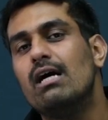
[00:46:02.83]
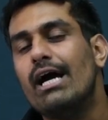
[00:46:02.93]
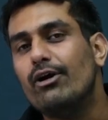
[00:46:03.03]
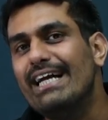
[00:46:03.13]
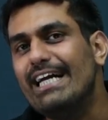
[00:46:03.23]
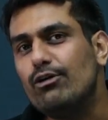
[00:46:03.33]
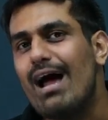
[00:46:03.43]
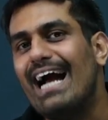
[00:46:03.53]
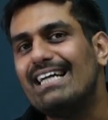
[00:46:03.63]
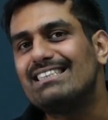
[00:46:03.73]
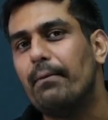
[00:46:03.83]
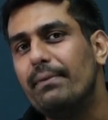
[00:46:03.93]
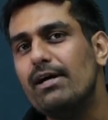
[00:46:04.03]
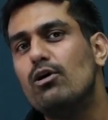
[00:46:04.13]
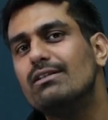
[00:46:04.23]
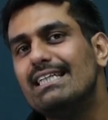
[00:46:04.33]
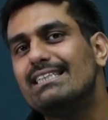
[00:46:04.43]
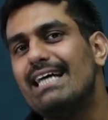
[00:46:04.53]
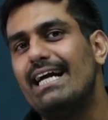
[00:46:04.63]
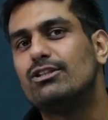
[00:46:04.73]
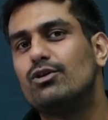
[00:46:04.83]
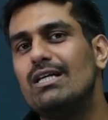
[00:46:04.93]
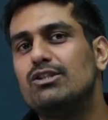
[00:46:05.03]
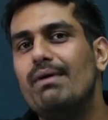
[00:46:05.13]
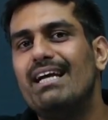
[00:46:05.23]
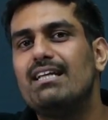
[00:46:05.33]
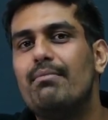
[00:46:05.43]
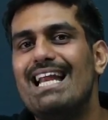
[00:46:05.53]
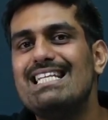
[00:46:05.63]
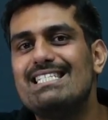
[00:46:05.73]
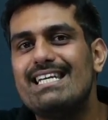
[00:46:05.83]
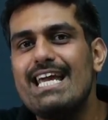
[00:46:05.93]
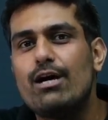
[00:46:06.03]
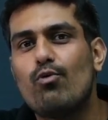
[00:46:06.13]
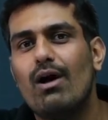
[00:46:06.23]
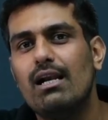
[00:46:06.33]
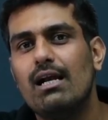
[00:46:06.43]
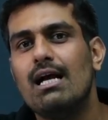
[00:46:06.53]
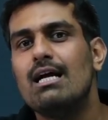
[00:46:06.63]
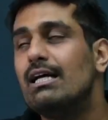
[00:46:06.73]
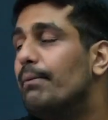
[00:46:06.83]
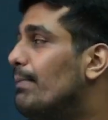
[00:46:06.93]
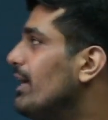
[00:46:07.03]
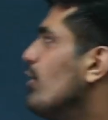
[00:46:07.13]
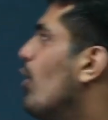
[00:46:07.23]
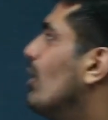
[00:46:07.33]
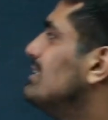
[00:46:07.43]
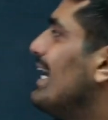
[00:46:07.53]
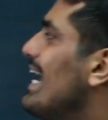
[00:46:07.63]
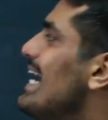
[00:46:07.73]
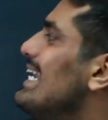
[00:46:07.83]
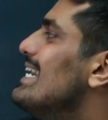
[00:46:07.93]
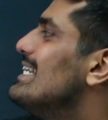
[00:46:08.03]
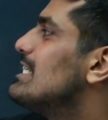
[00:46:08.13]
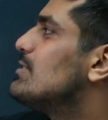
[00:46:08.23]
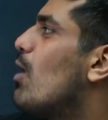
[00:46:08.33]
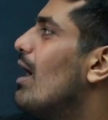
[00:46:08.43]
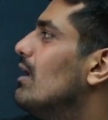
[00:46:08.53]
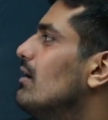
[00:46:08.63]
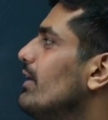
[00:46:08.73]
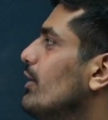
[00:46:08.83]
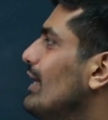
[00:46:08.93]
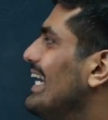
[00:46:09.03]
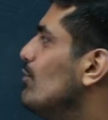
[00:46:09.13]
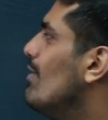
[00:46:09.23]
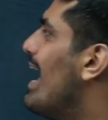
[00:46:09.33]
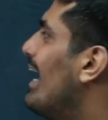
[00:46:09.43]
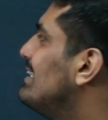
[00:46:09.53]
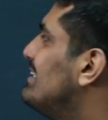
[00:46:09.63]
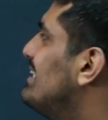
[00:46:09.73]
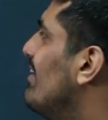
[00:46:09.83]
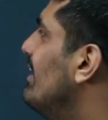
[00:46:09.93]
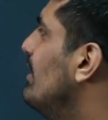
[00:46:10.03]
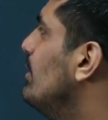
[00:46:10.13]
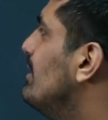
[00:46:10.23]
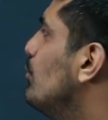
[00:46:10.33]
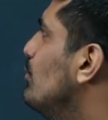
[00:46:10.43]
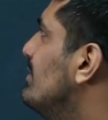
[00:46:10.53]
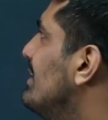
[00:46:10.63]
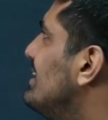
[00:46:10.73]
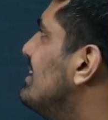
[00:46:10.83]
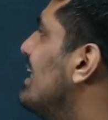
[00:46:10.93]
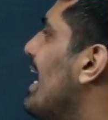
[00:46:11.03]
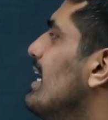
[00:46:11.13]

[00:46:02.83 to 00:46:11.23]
You need to add something on this side so as to make the balance equal. Because A10 is smaller, you need to add 7 to this side